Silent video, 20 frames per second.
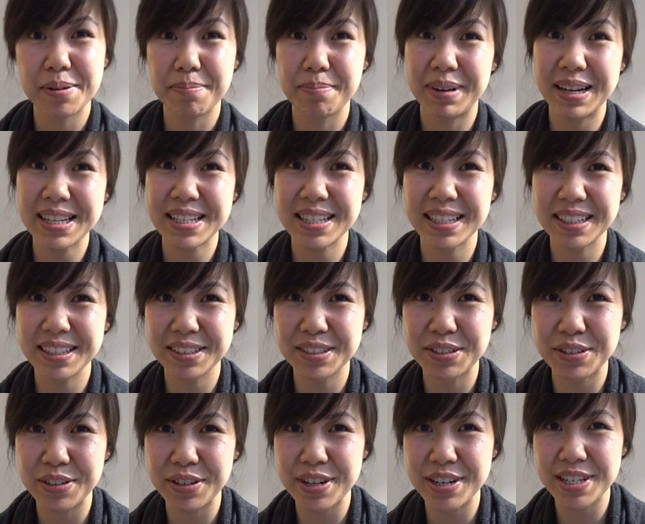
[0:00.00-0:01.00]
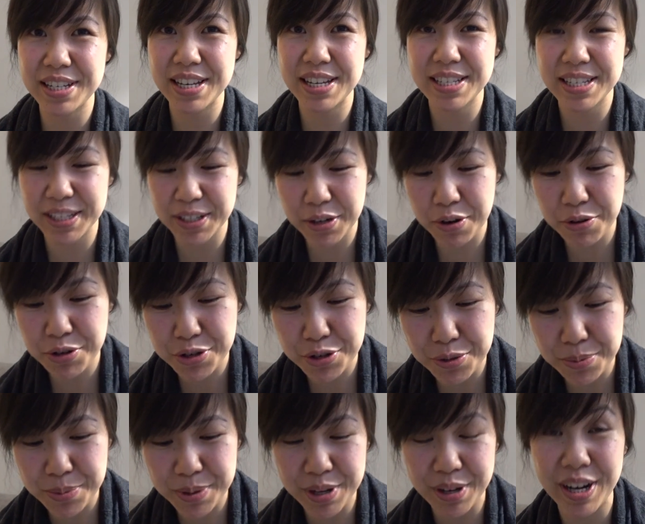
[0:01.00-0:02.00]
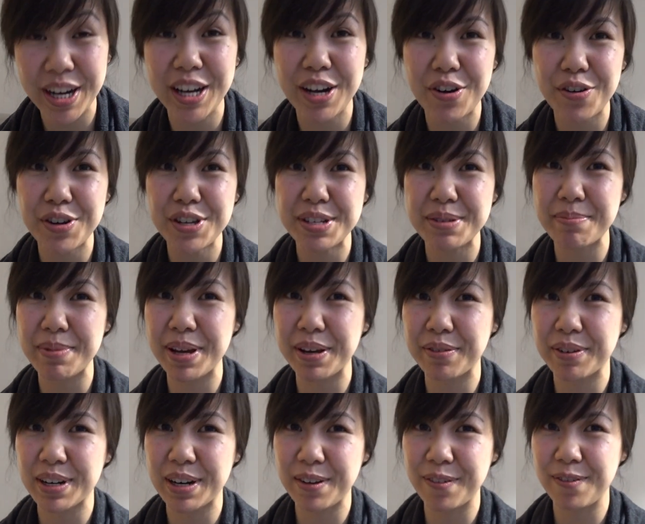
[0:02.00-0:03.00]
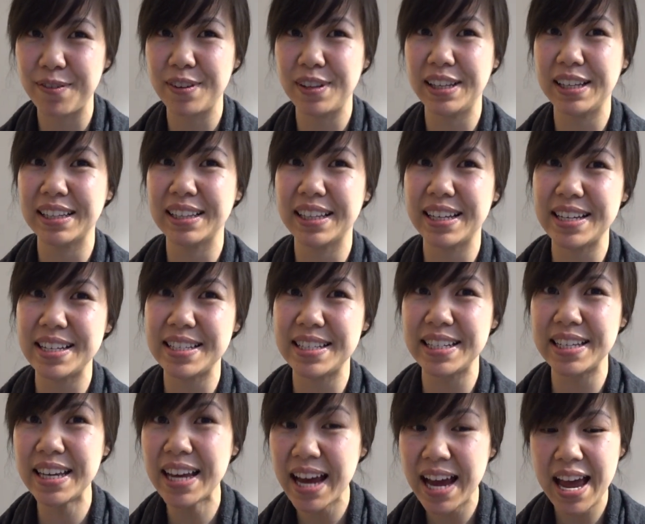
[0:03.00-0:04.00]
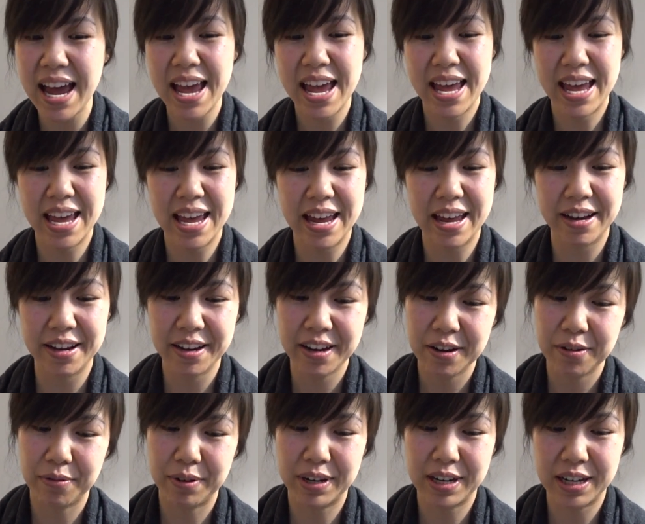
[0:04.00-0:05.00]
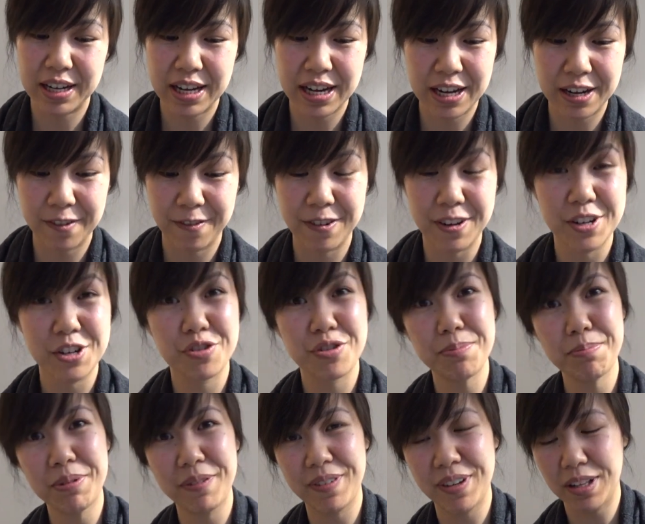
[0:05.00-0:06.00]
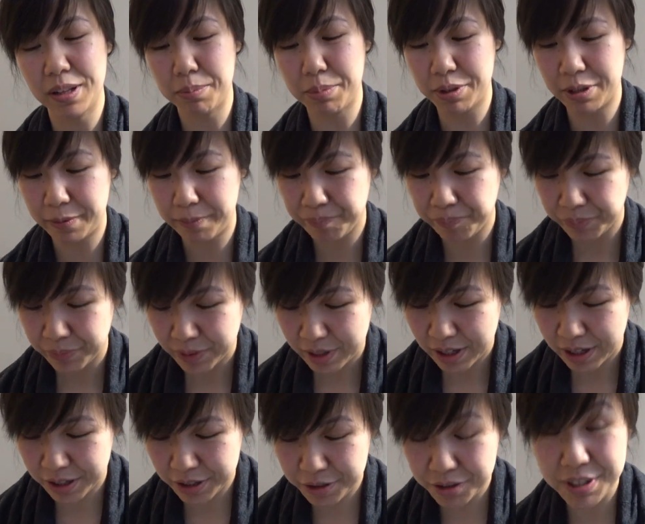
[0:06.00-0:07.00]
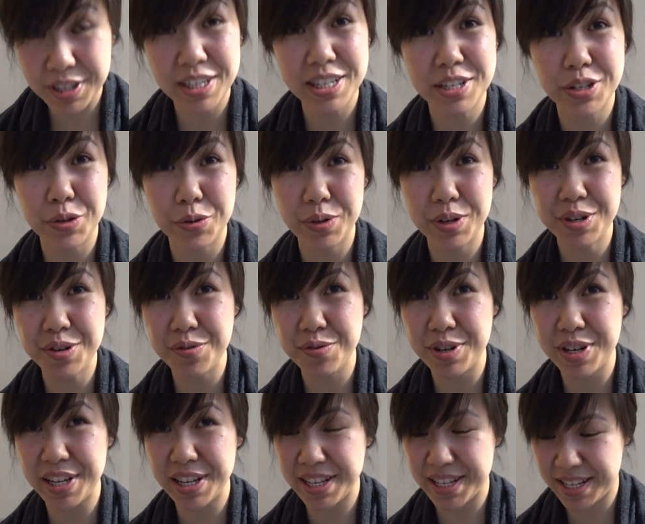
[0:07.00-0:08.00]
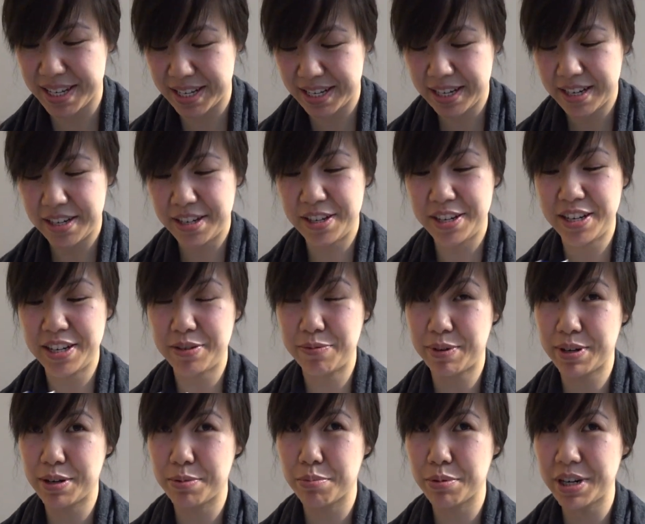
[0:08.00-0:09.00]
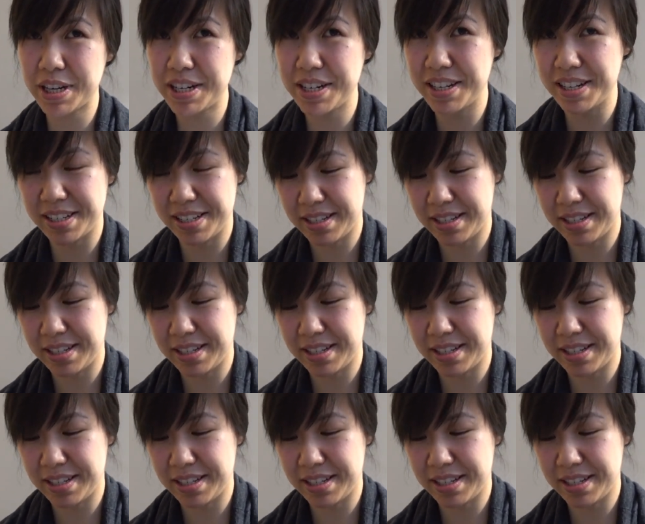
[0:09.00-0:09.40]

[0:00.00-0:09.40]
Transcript: My second course is a go-to meal I always make when I'm feeling lazy and when I have shrimp available. All you need is 3 ingredients. You need Wonder Bread.